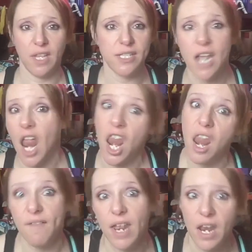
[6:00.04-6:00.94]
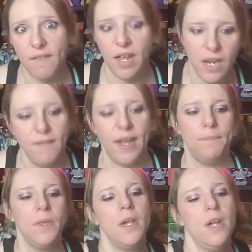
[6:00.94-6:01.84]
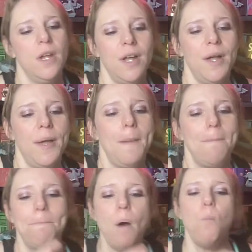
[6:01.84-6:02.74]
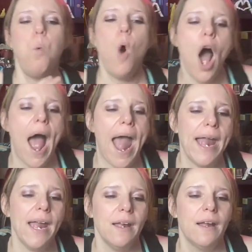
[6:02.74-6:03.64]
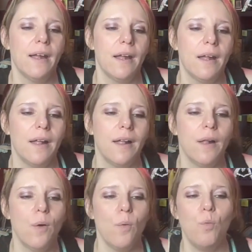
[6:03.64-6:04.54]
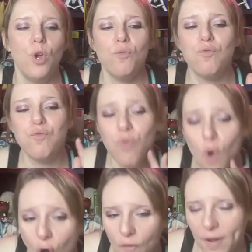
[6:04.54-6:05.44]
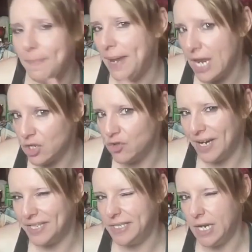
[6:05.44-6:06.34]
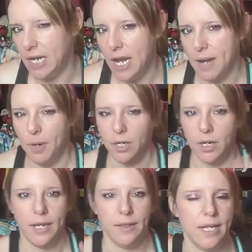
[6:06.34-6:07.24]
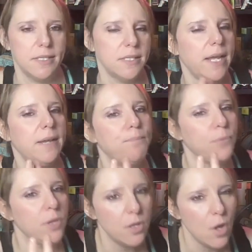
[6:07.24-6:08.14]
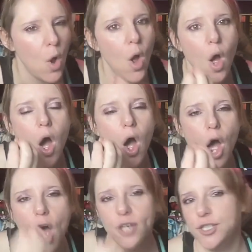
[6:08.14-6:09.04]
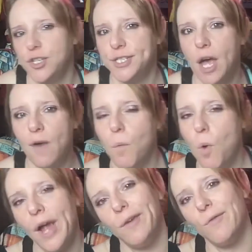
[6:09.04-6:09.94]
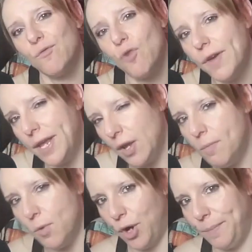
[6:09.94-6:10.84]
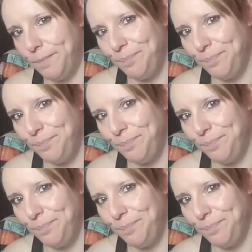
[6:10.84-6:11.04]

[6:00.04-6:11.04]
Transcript: this. Love it, love it, love it. But why would Rory be interested in a book like this? Like, ask yourself why Rory Gilmore